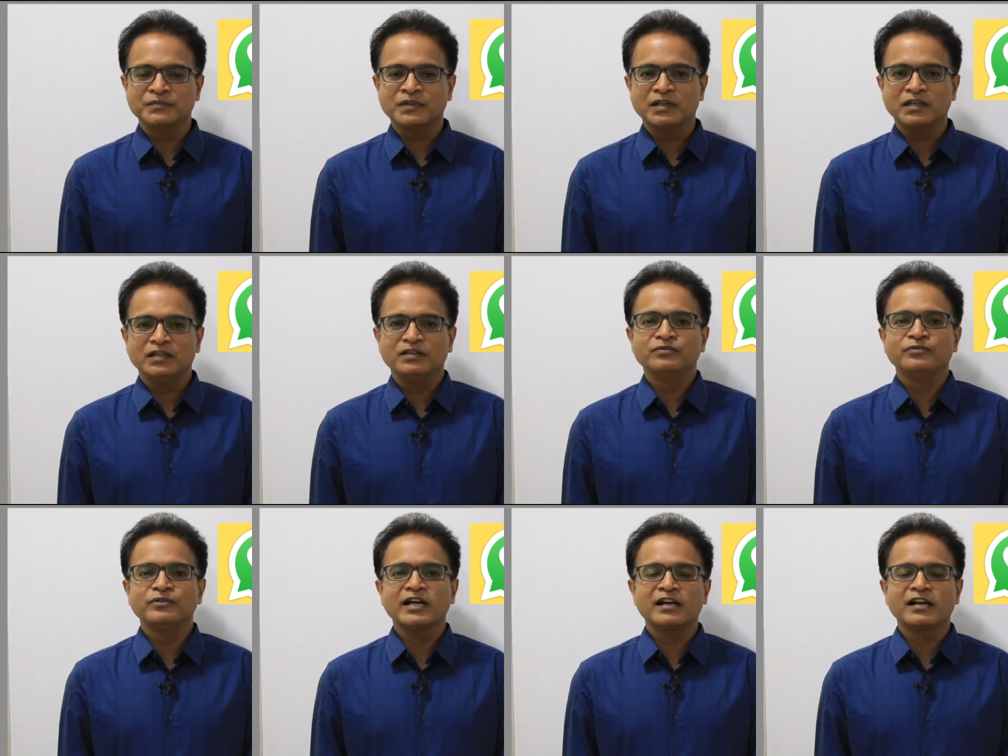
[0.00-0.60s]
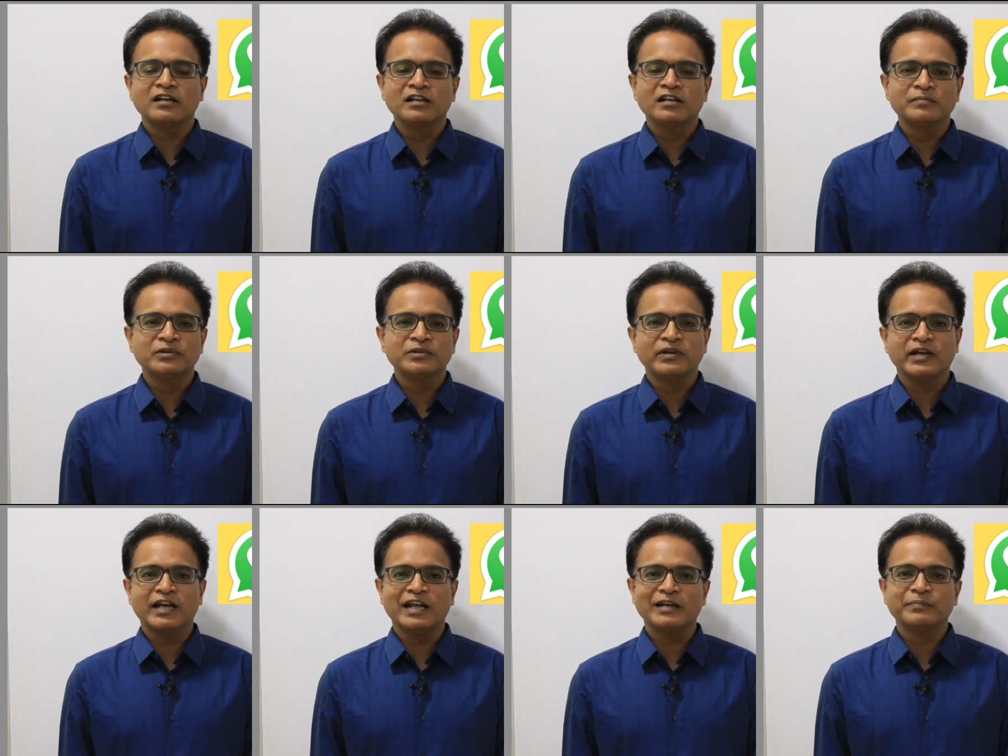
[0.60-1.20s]
If we are unable to
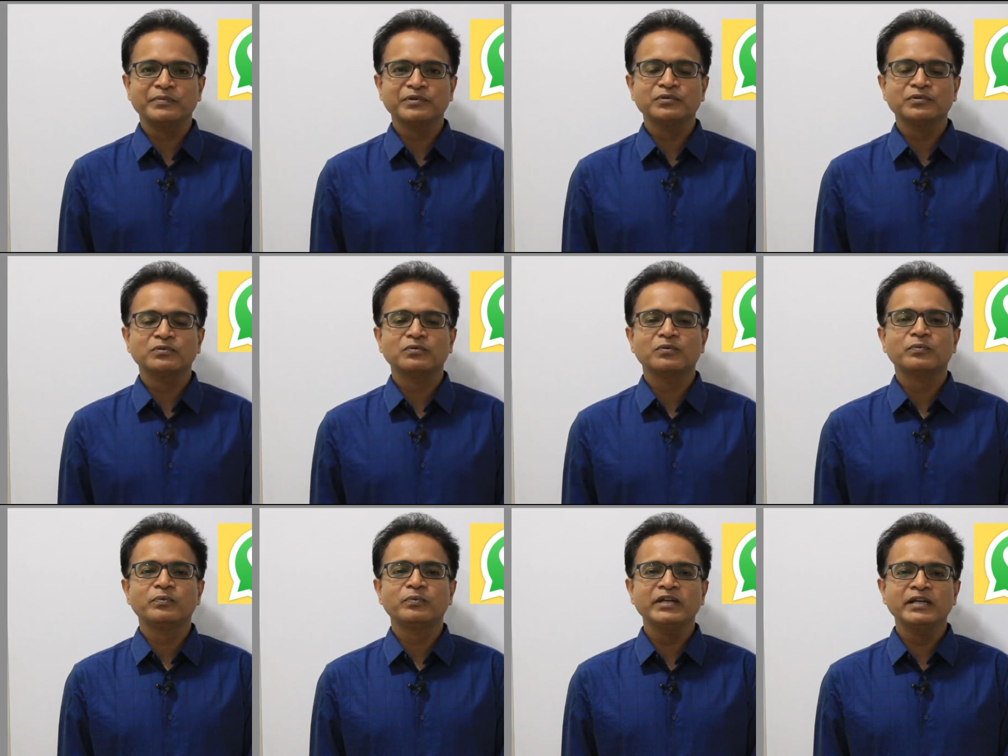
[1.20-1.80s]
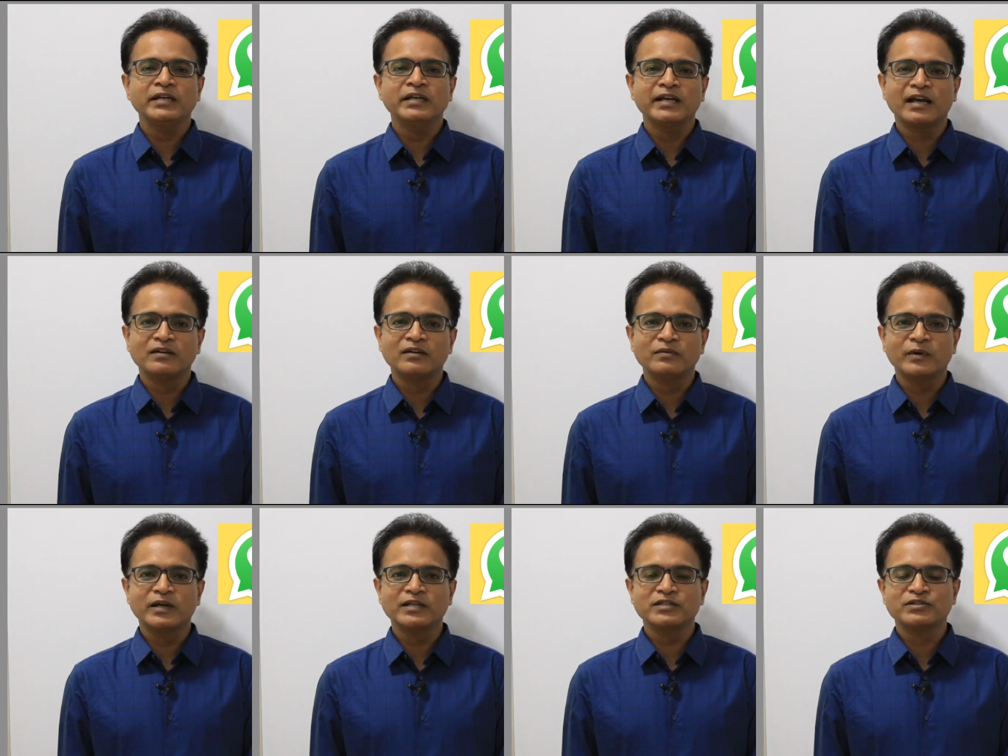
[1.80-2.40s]
help you, we
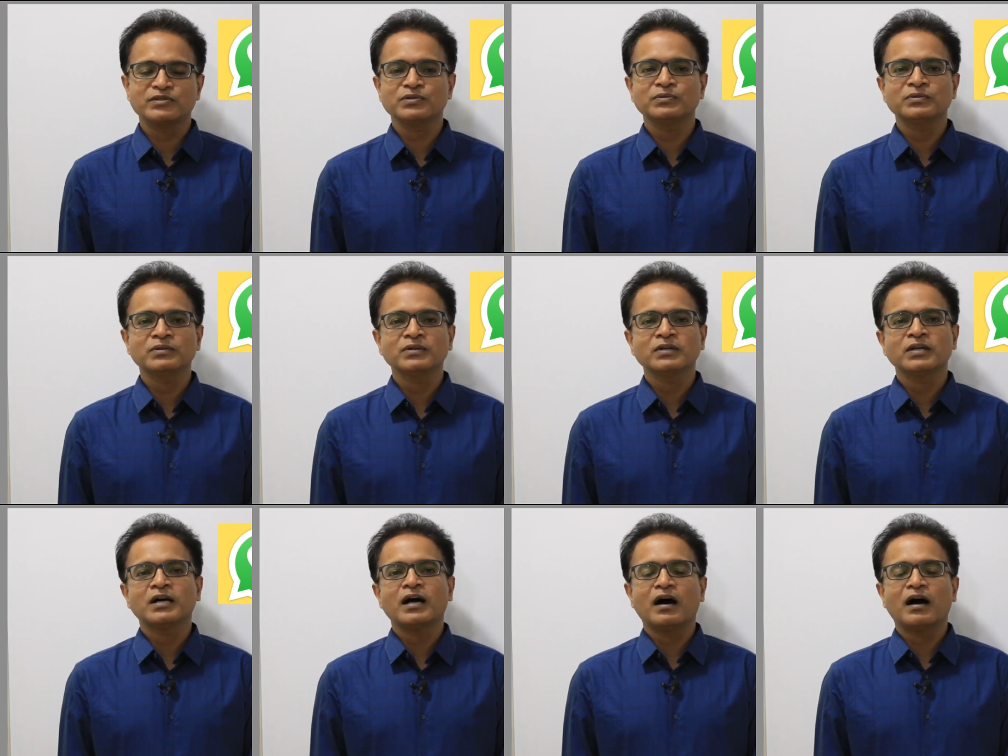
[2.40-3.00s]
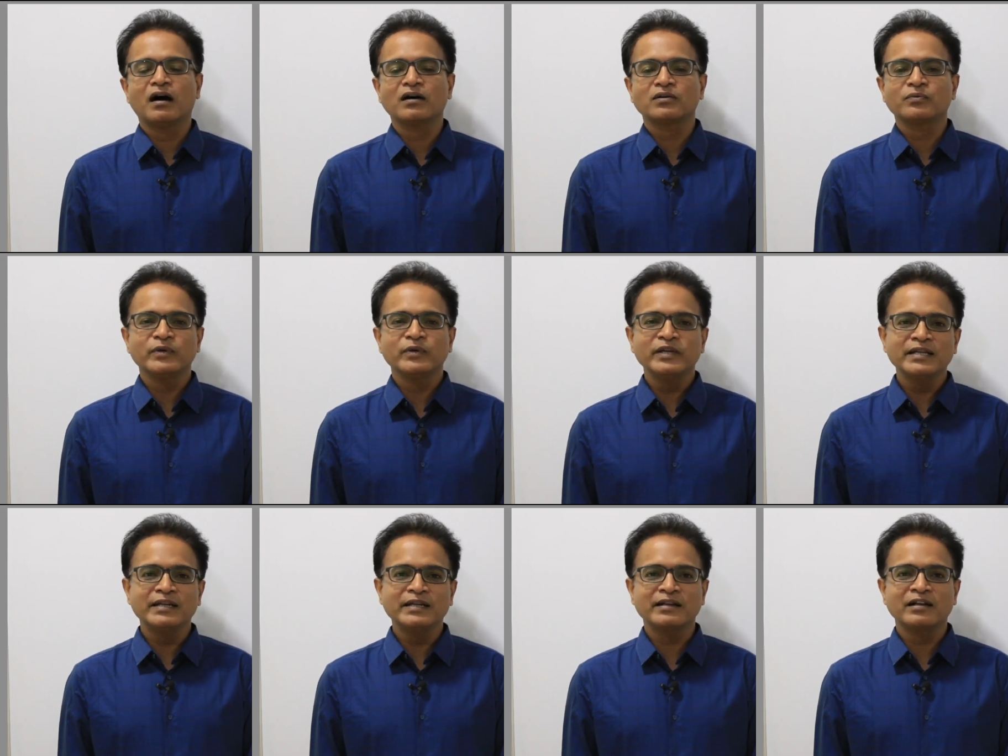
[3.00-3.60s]
advise you or
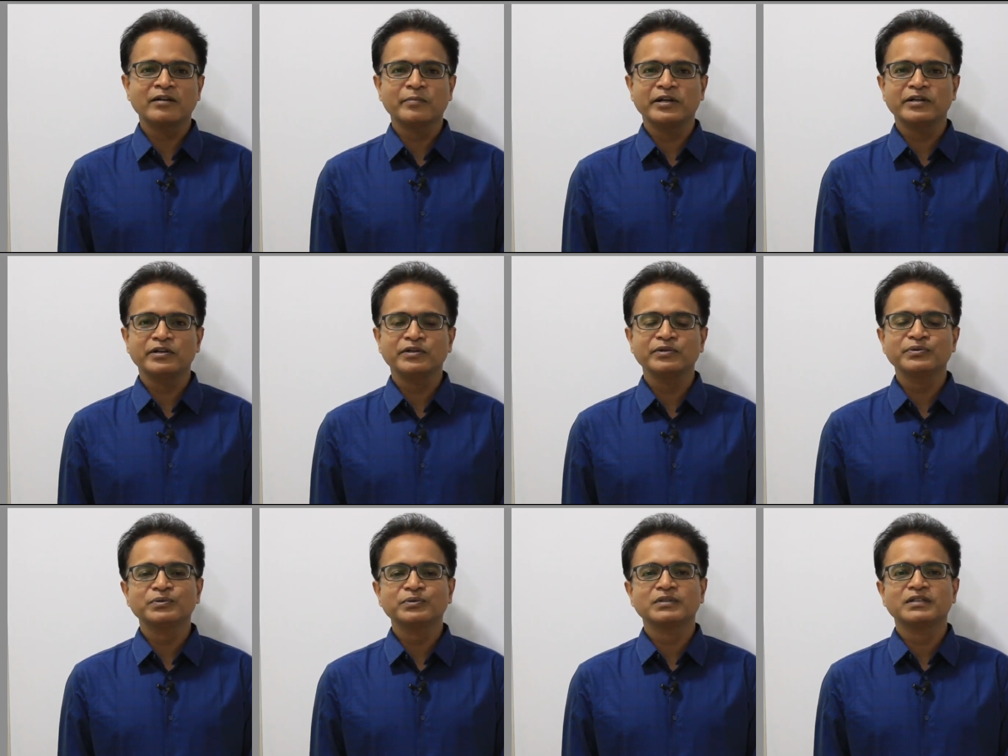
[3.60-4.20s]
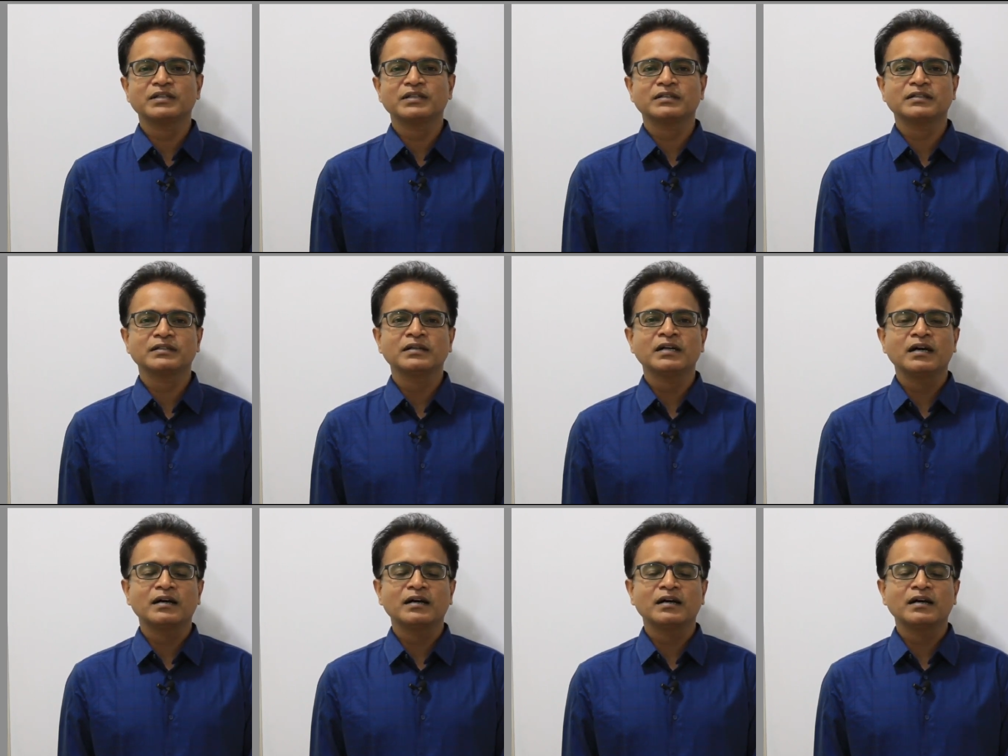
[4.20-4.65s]
we recommend you the